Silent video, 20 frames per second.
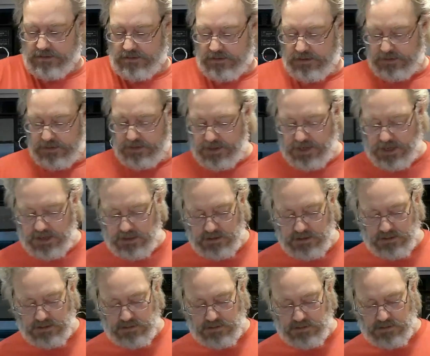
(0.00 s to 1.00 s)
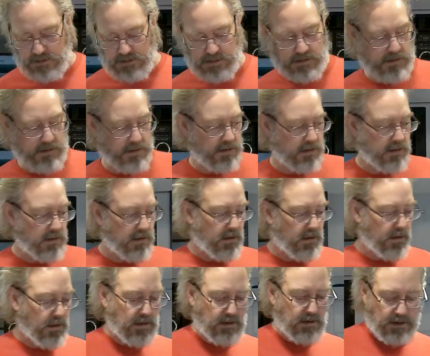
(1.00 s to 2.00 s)
Like that.
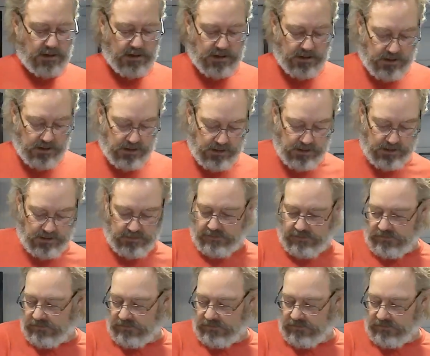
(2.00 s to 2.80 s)
And then I need a